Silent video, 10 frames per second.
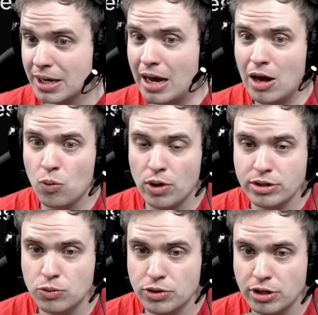I
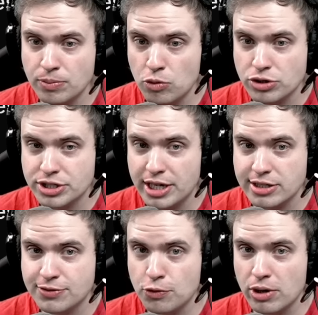wonder what that more
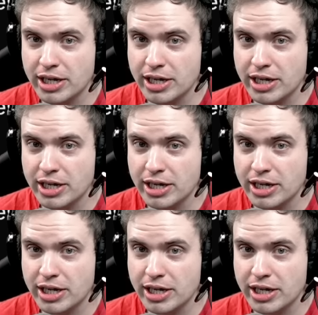stands for.